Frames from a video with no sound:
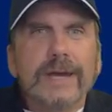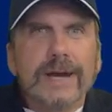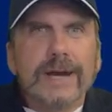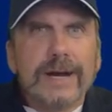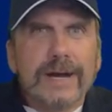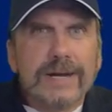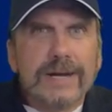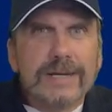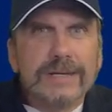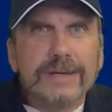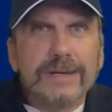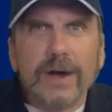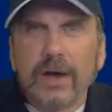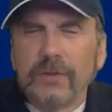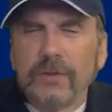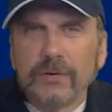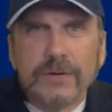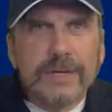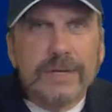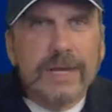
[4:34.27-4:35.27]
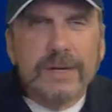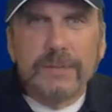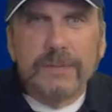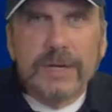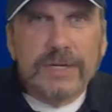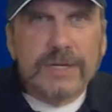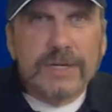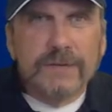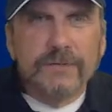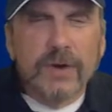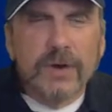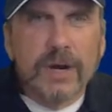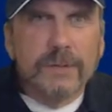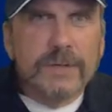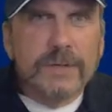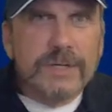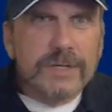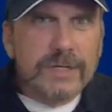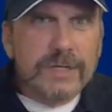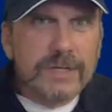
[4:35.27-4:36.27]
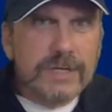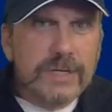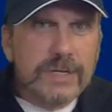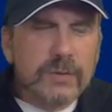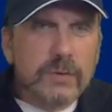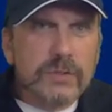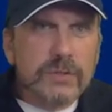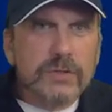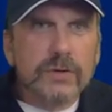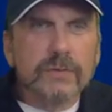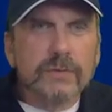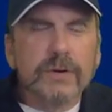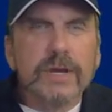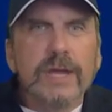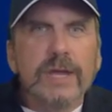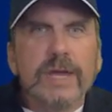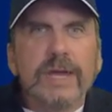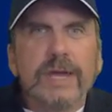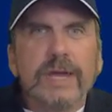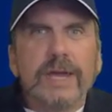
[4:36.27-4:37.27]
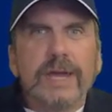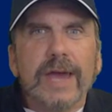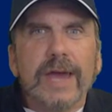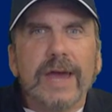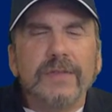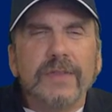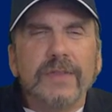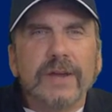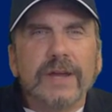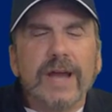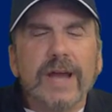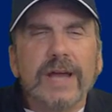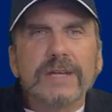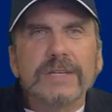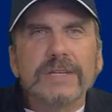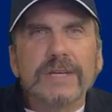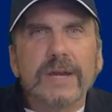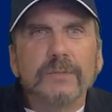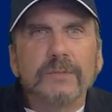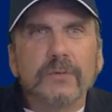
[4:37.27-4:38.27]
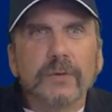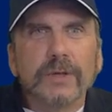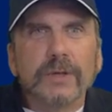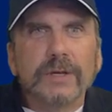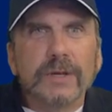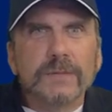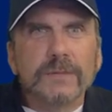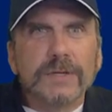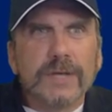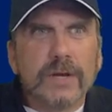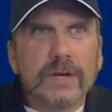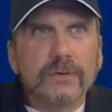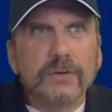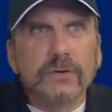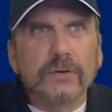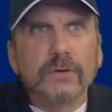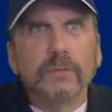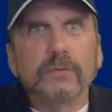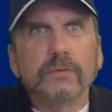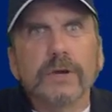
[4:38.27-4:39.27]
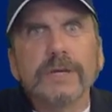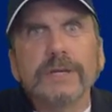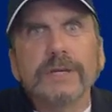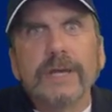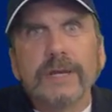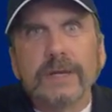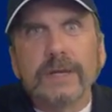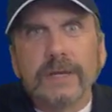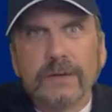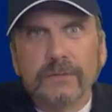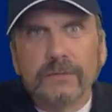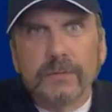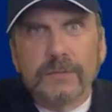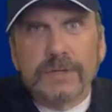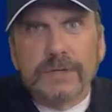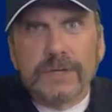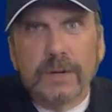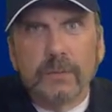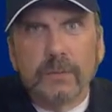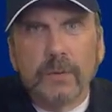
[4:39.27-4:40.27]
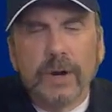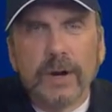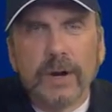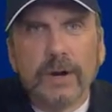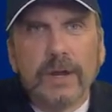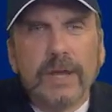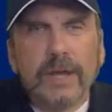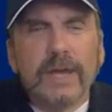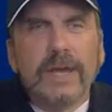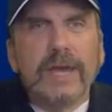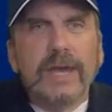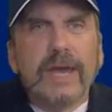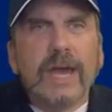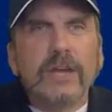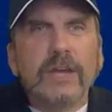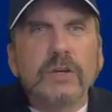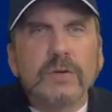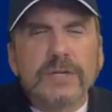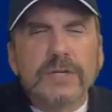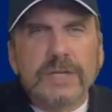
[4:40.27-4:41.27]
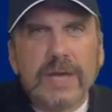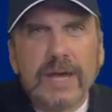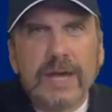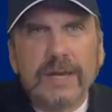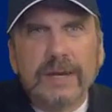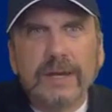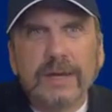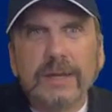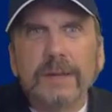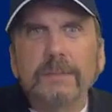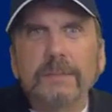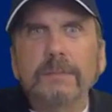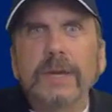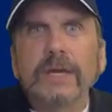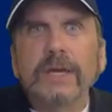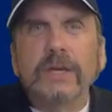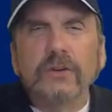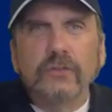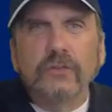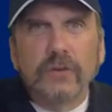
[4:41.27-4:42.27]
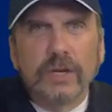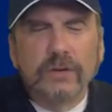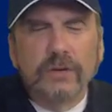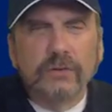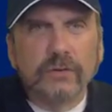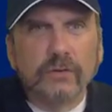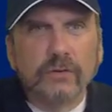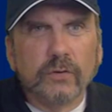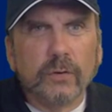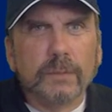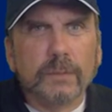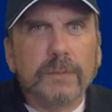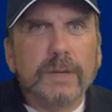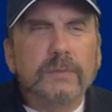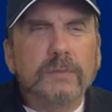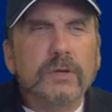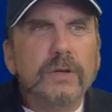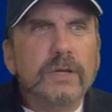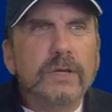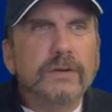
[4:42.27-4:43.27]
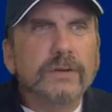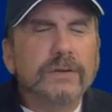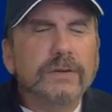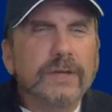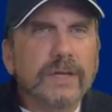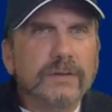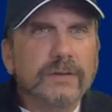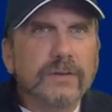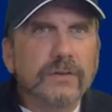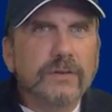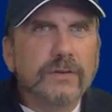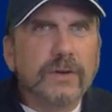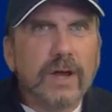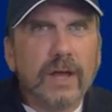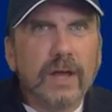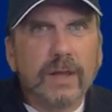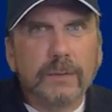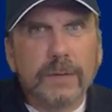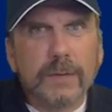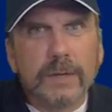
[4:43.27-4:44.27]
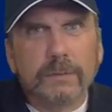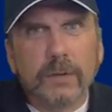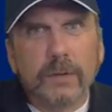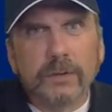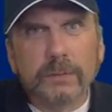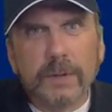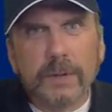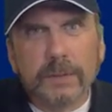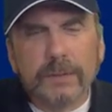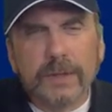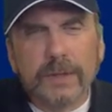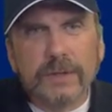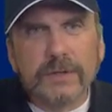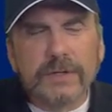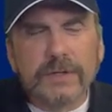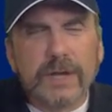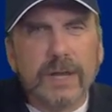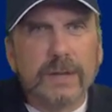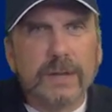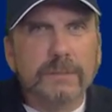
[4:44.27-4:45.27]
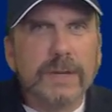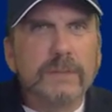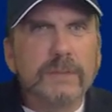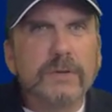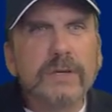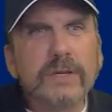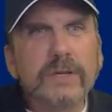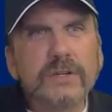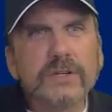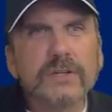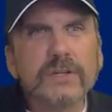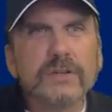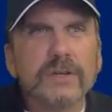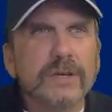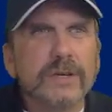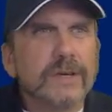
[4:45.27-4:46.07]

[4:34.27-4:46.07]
on other database environments like SQL Server, and the concept really comes down to you bring data in from somewhere and you start making changes to it. Maybe you need to take this column and multiply it by this column. Maybe you need to